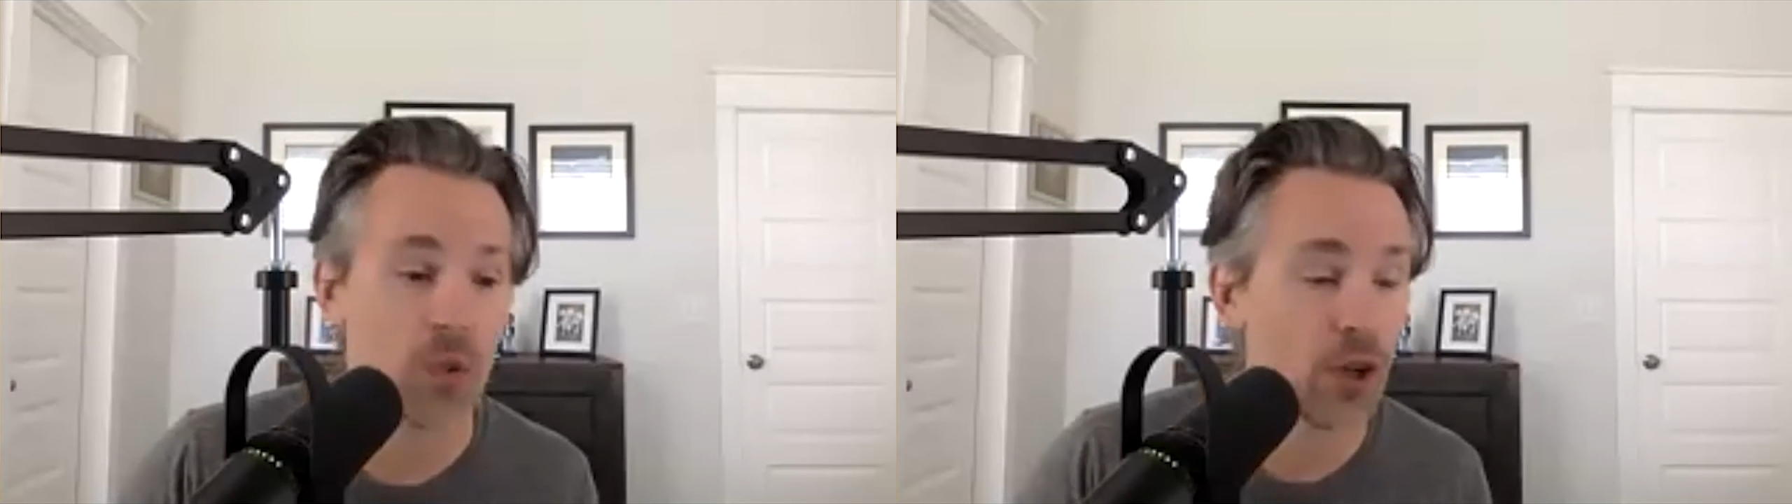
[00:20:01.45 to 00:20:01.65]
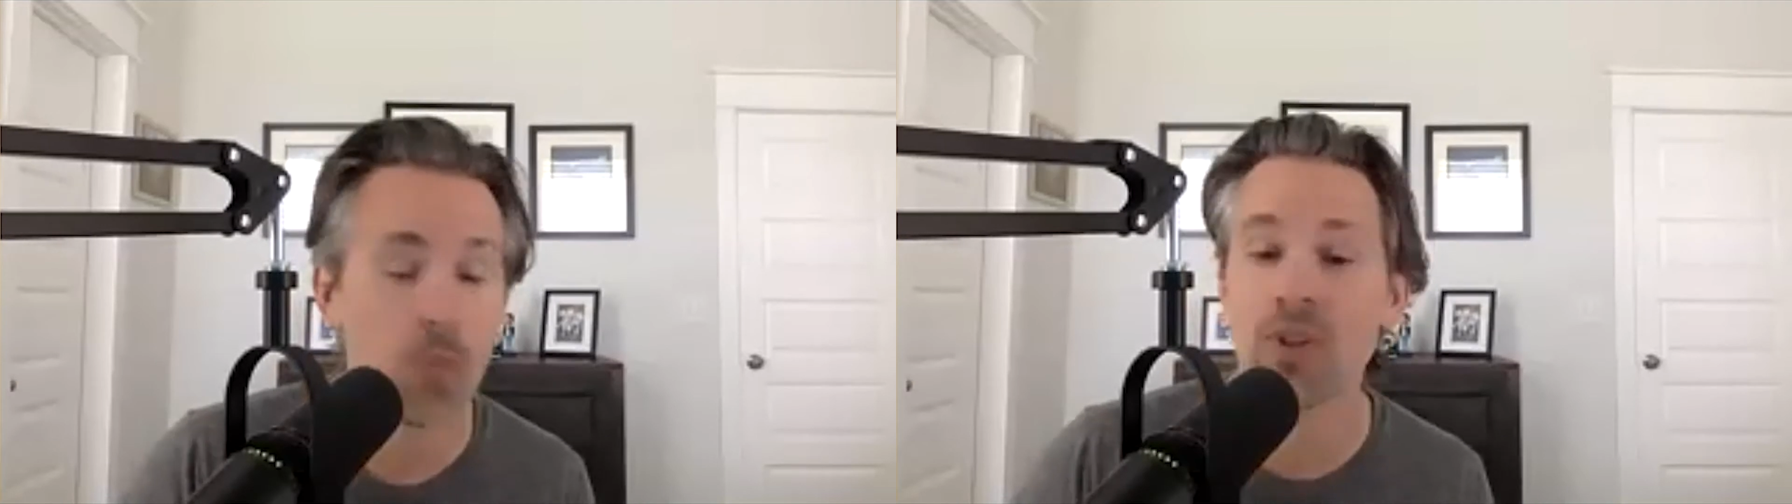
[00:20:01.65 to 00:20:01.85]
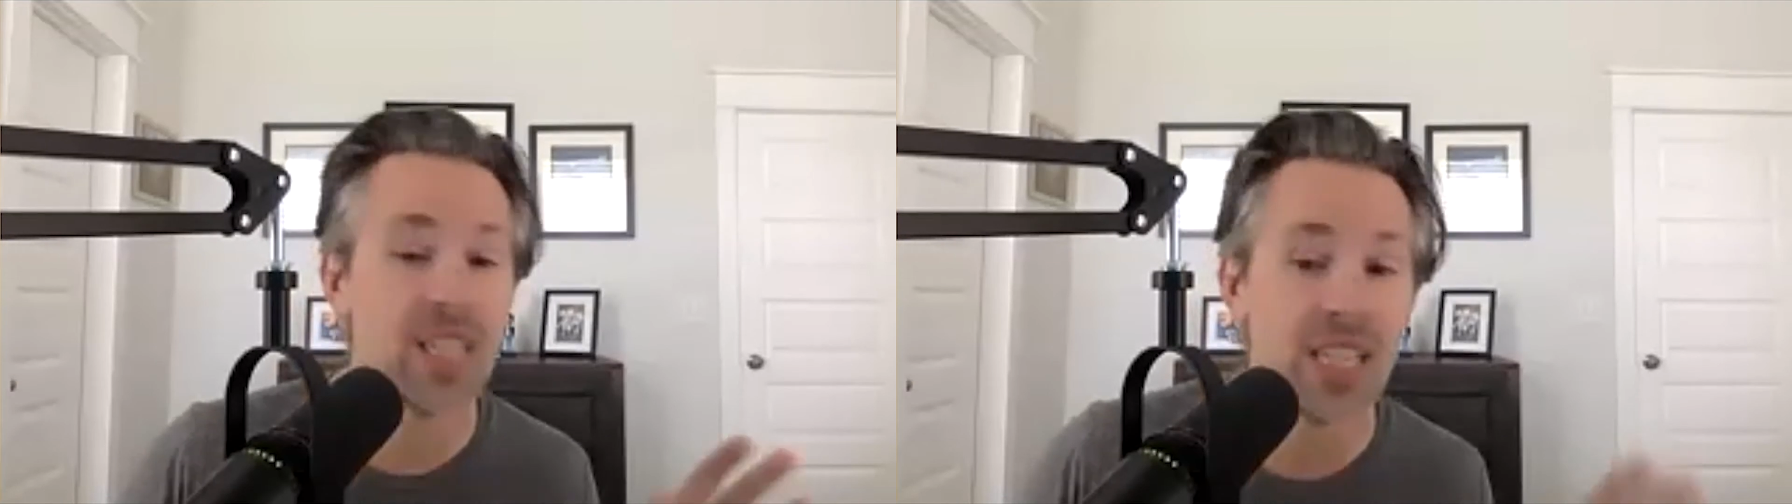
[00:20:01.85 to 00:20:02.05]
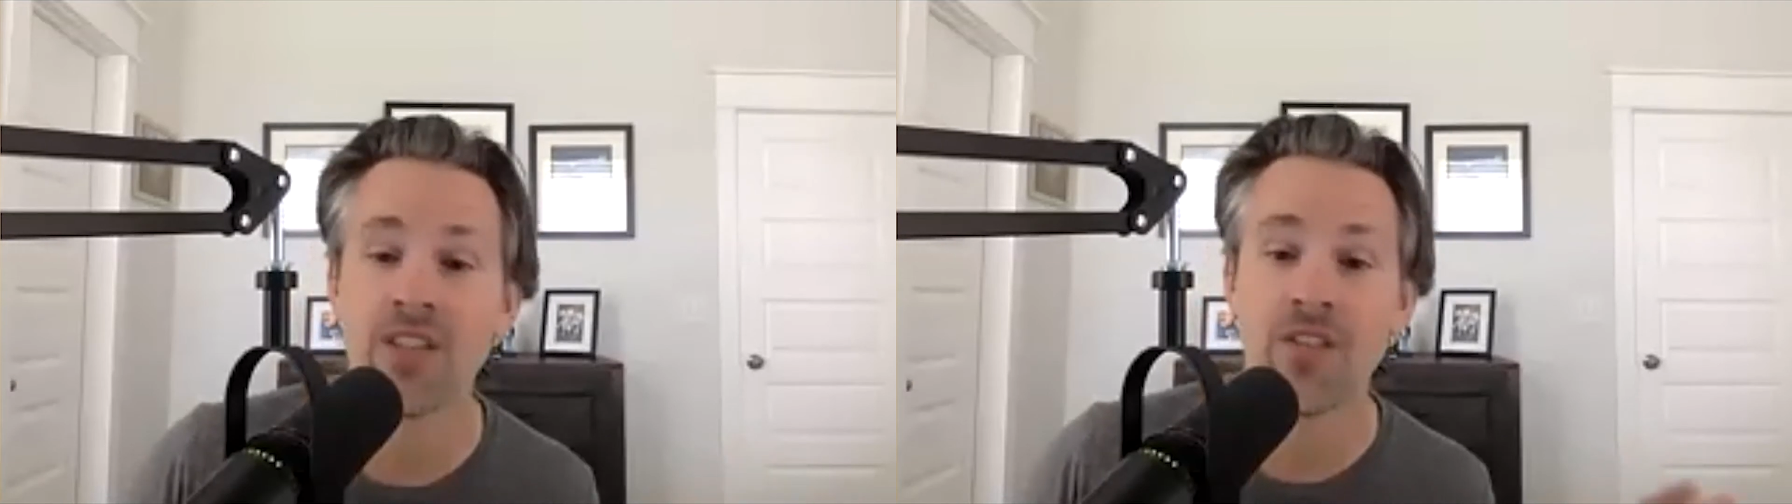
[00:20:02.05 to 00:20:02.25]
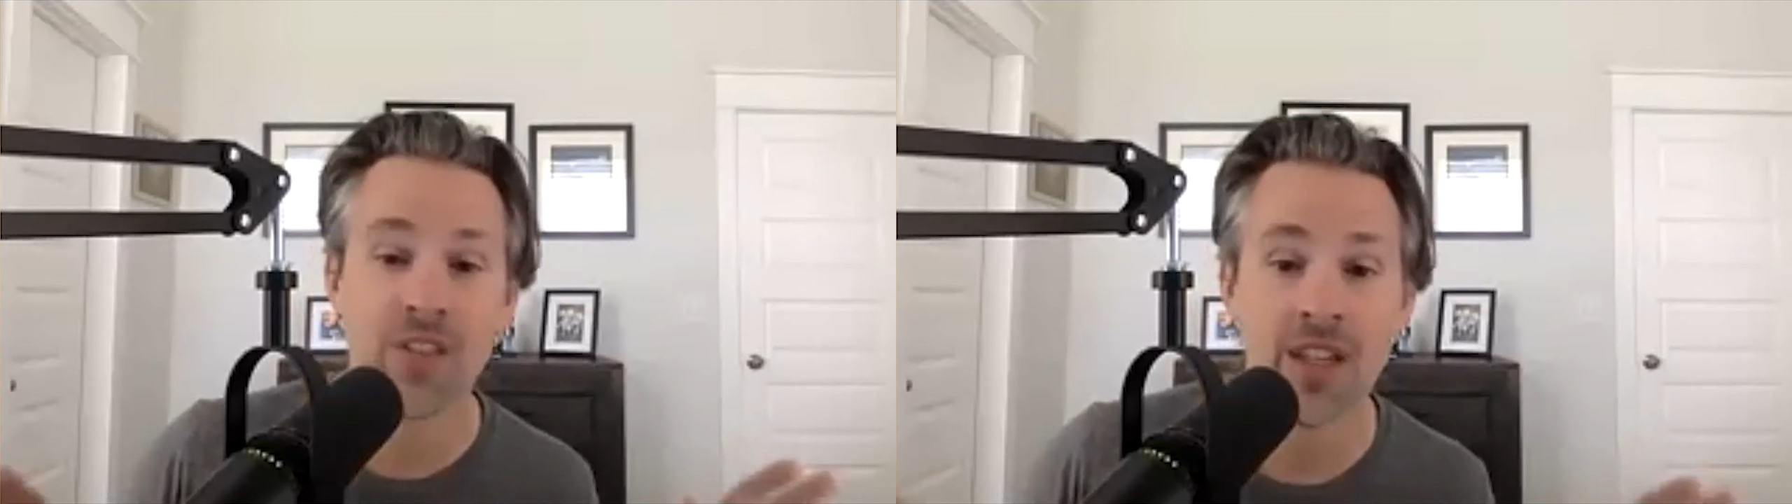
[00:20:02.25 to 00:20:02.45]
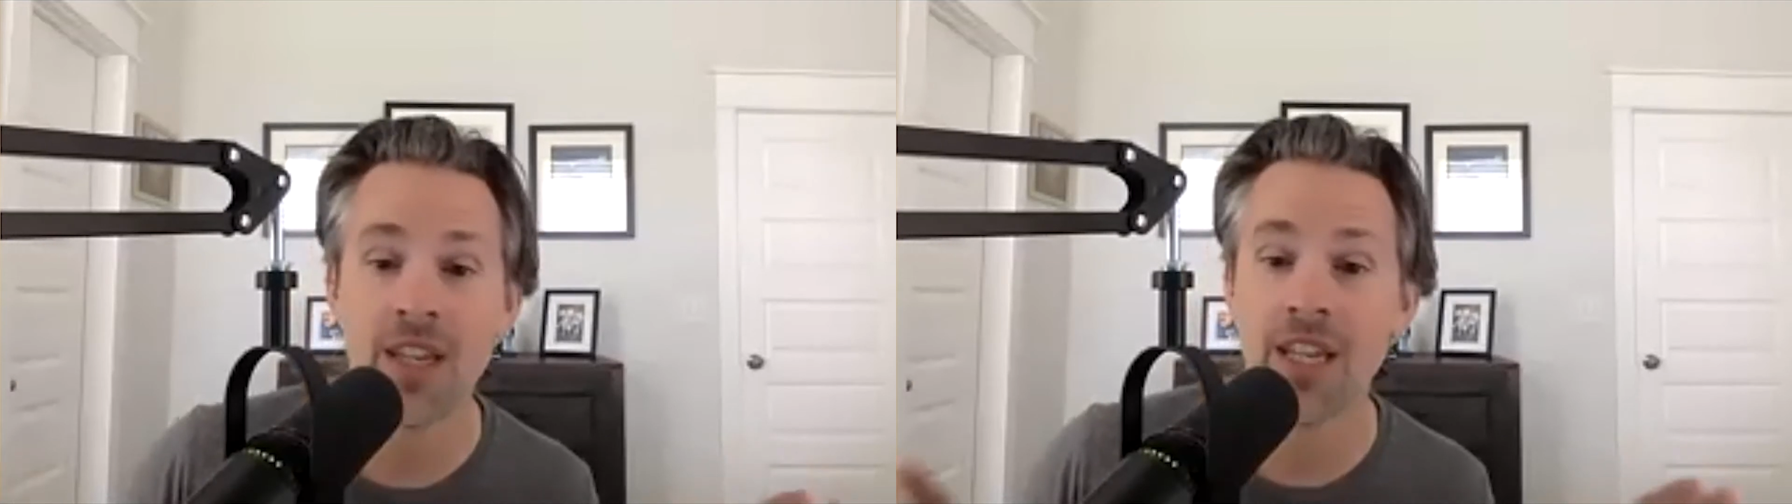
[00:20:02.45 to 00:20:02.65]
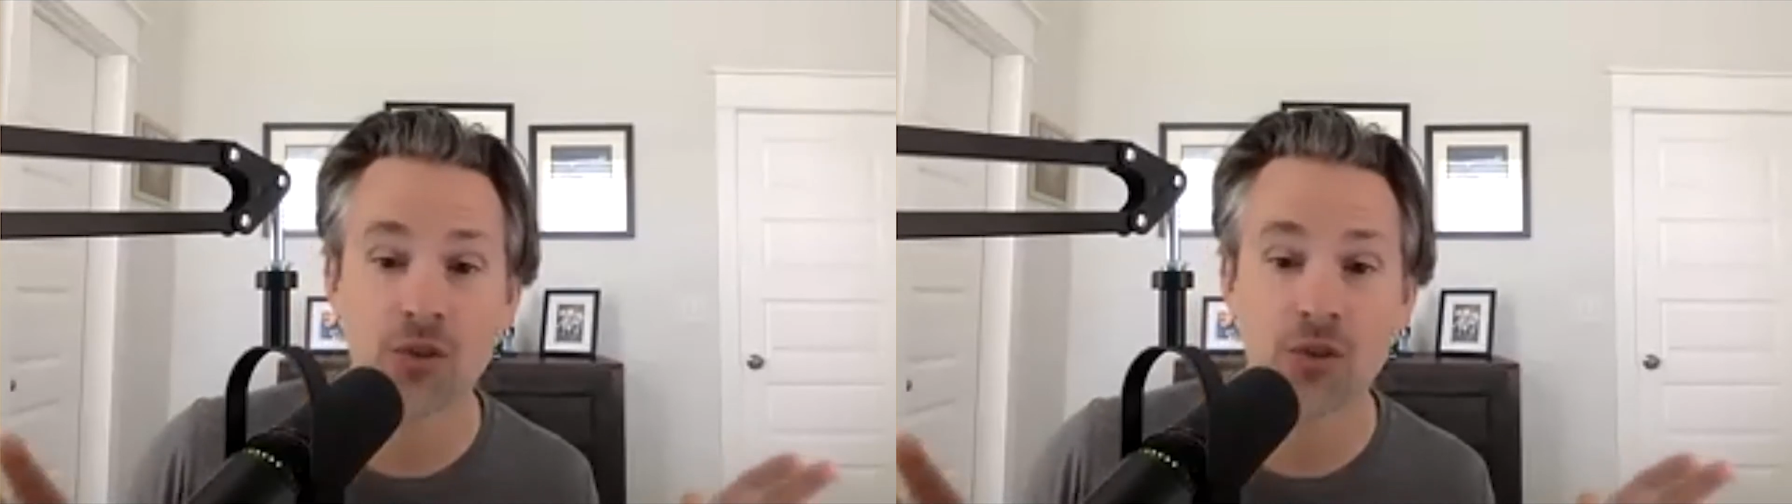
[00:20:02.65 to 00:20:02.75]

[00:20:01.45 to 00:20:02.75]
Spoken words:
We don't believe in